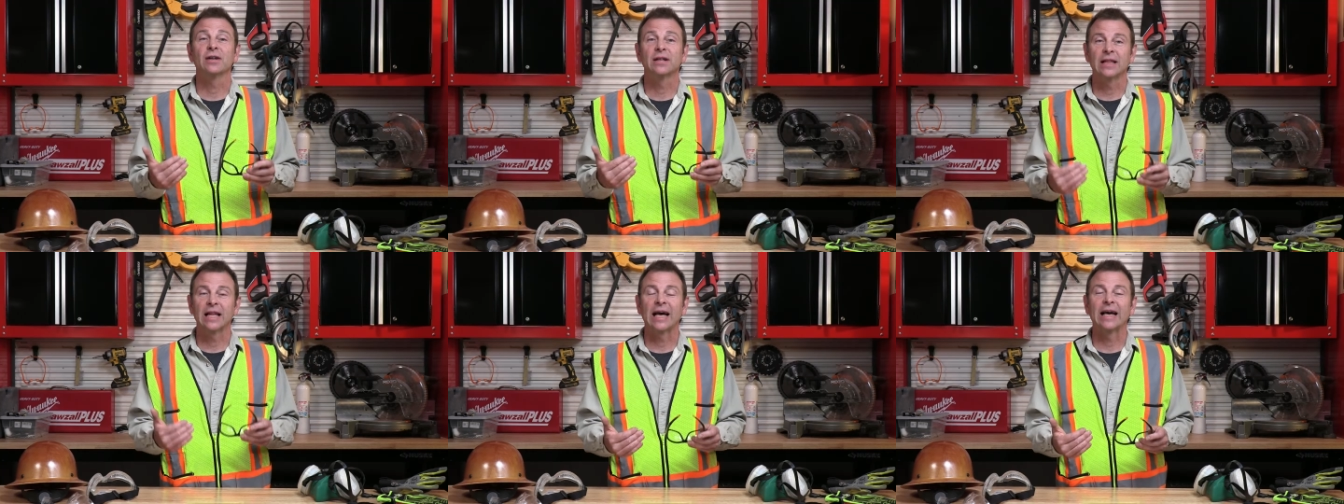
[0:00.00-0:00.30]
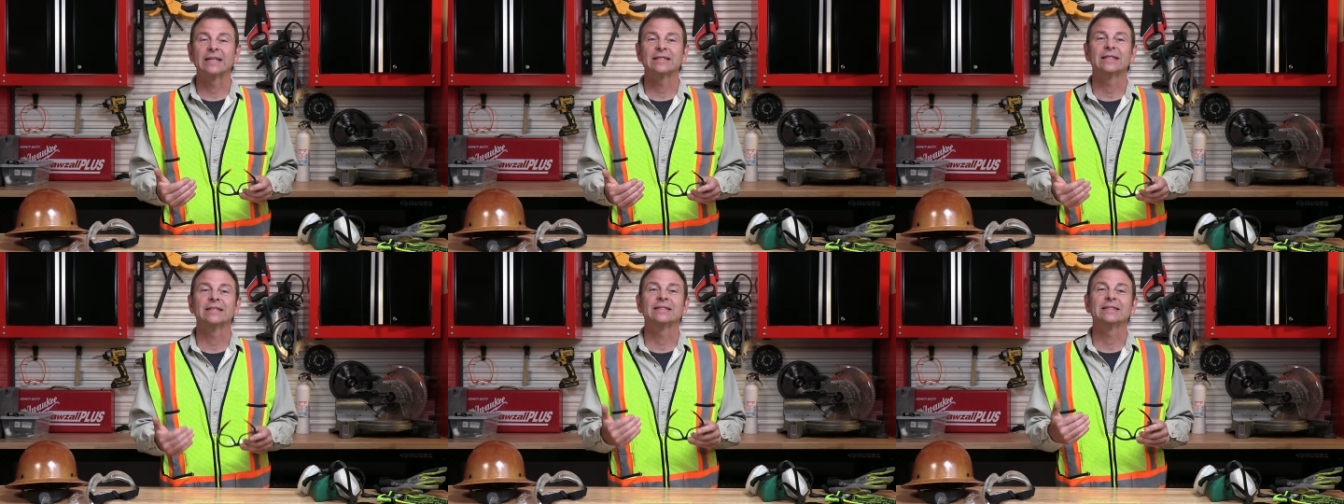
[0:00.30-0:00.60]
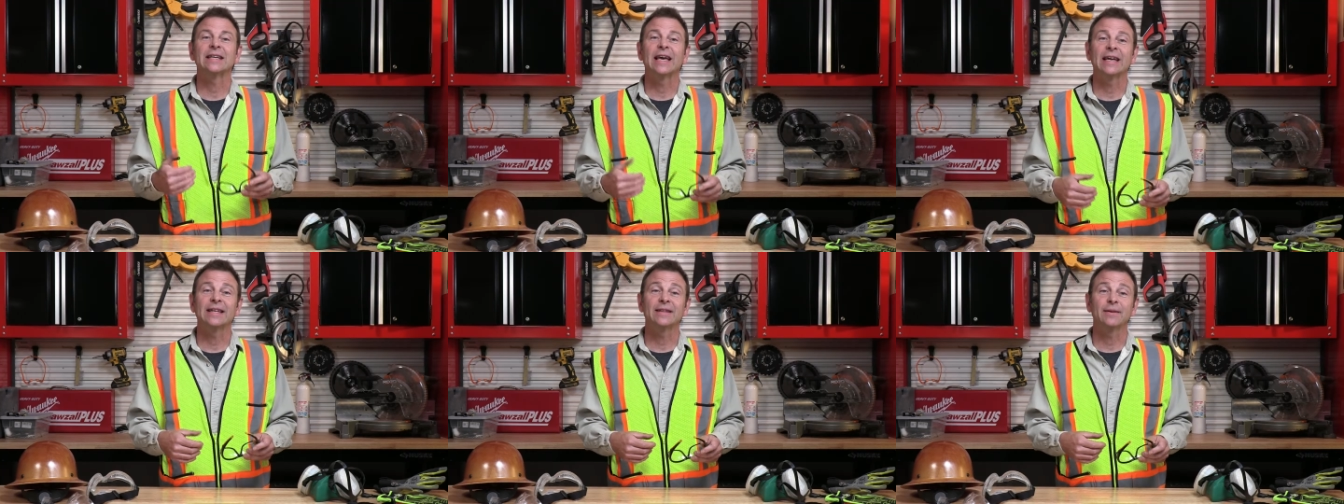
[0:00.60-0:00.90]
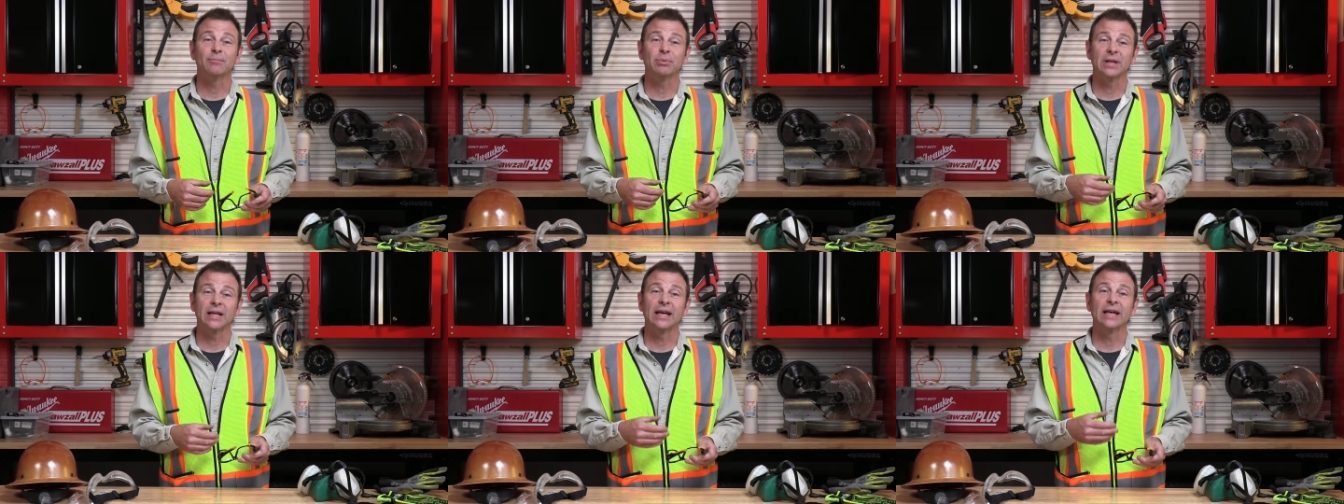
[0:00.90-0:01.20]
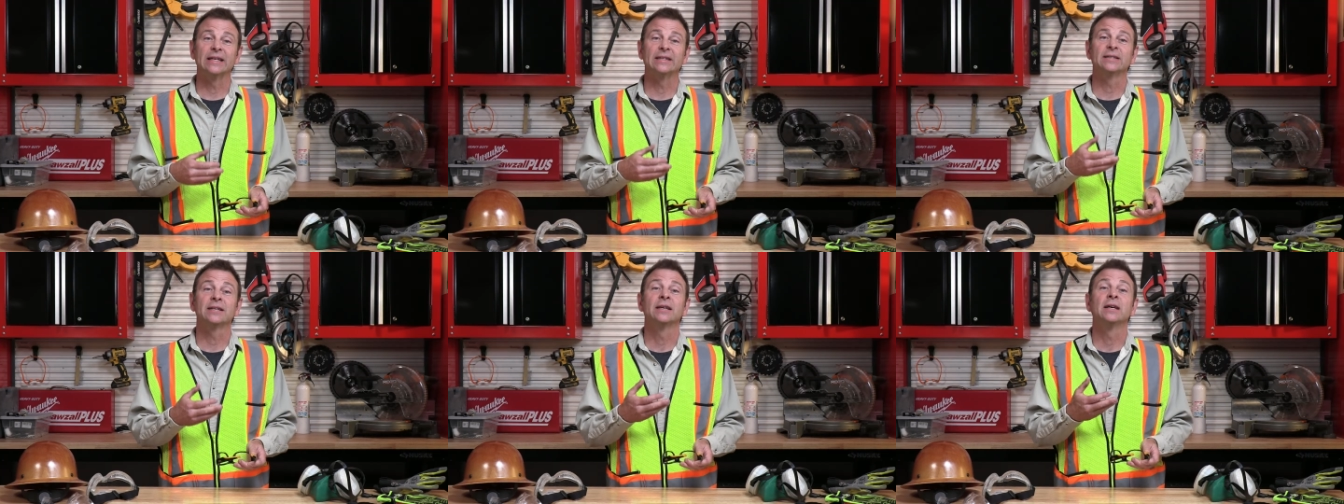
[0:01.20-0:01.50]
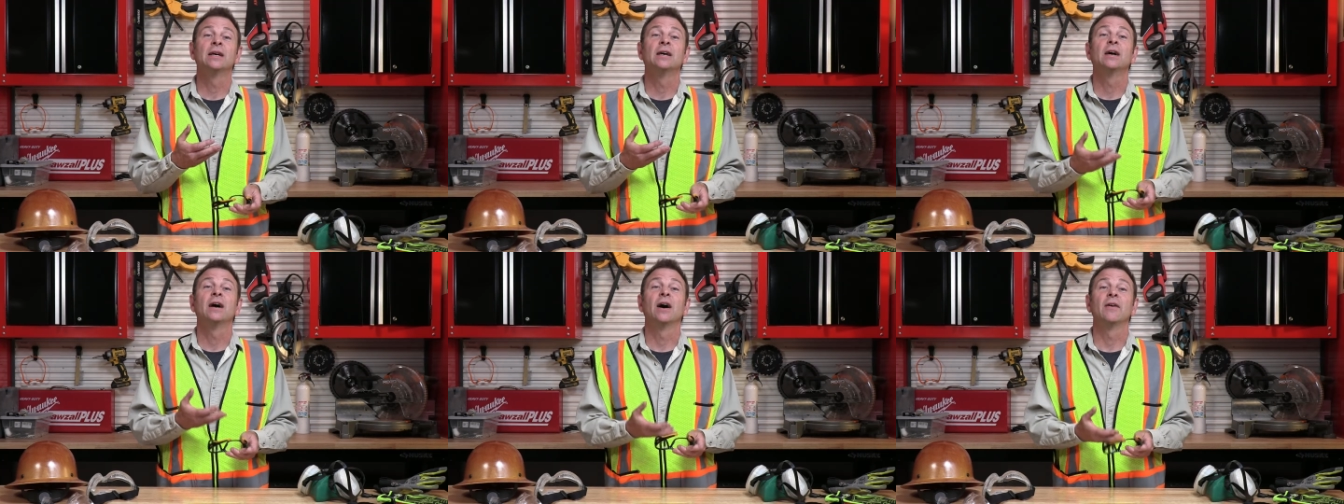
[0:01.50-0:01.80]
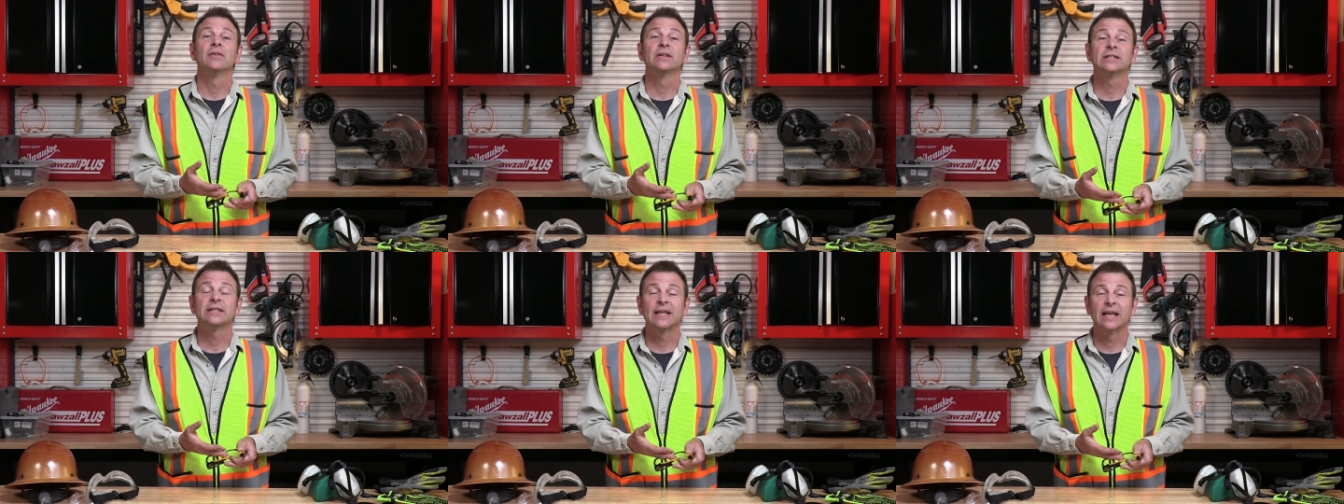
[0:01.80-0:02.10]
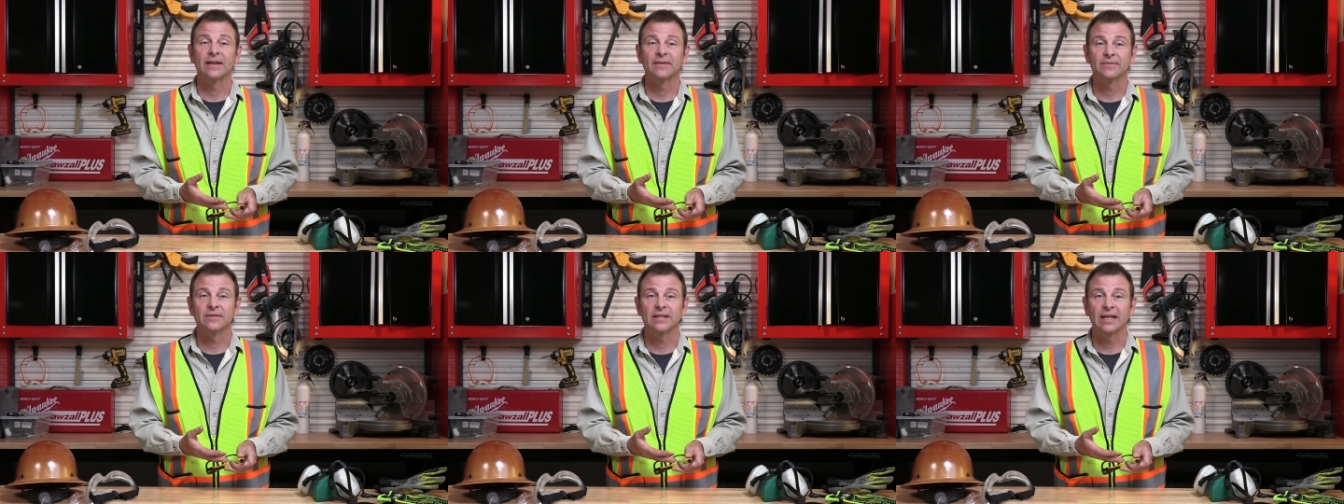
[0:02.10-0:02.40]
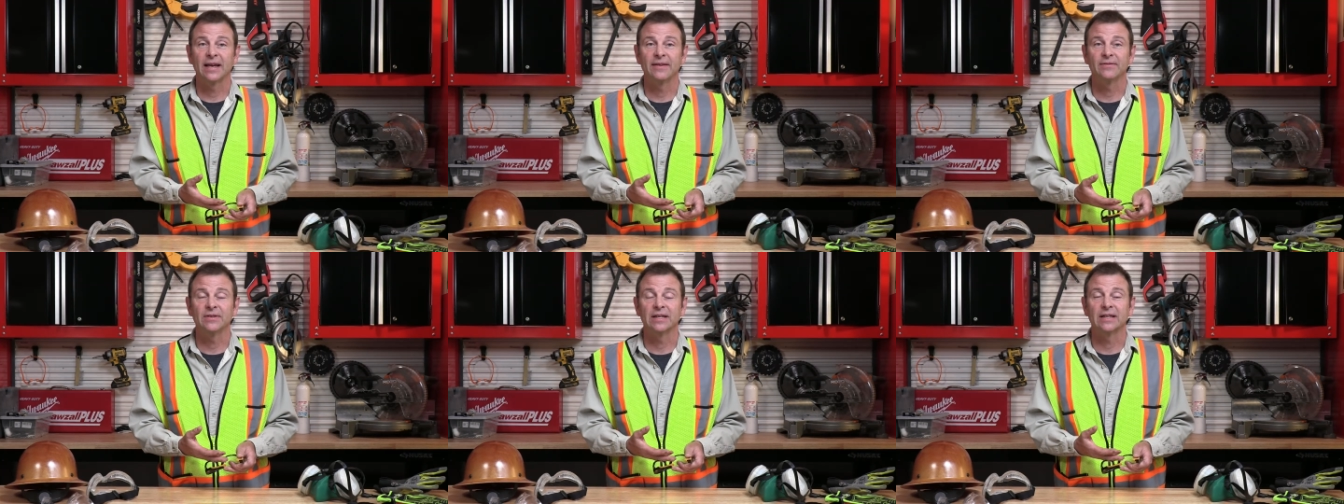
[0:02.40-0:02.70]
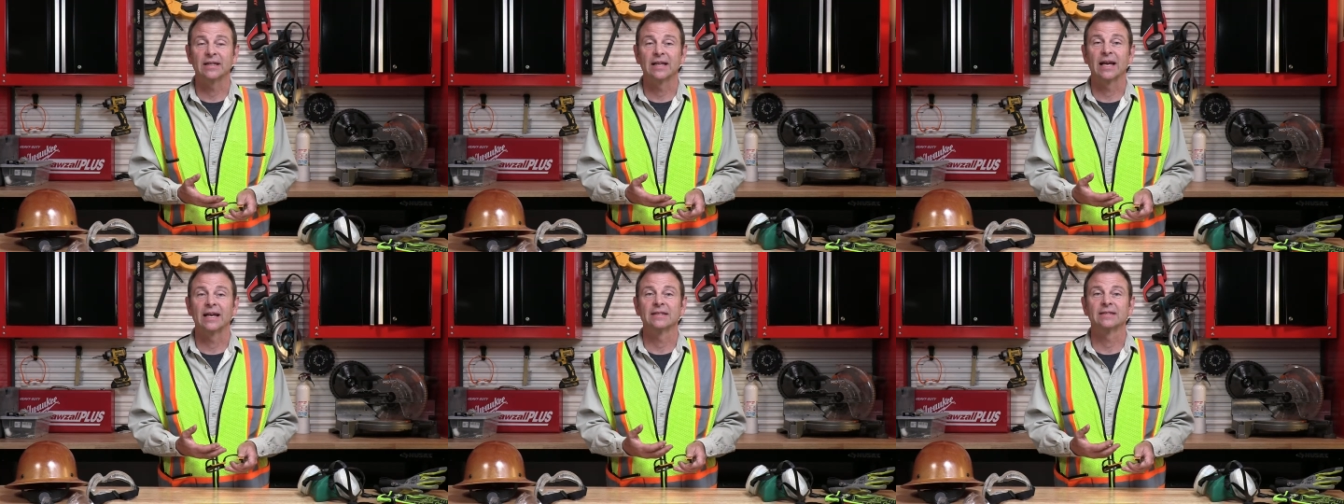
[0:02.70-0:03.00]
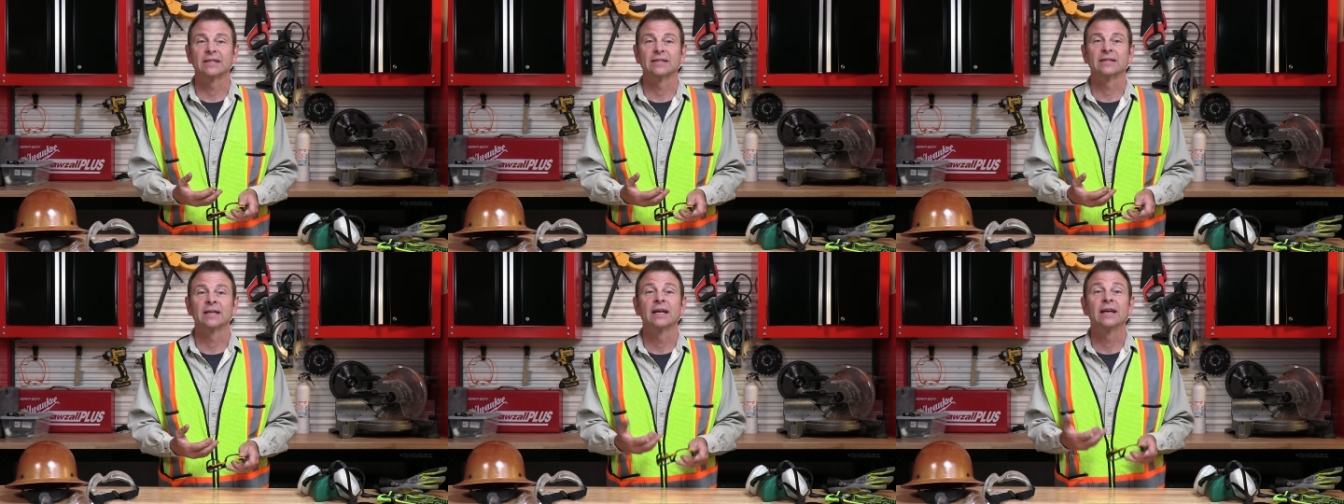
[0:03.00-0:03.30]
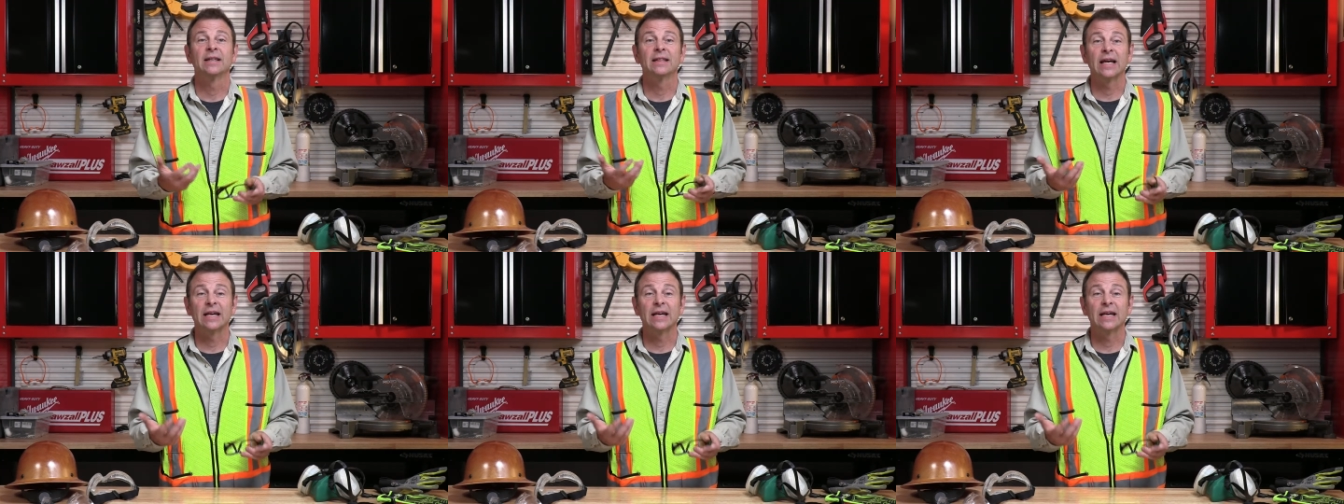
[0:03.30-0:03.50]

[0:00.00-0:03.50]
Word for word: glasses take the place of a set of safety glasses.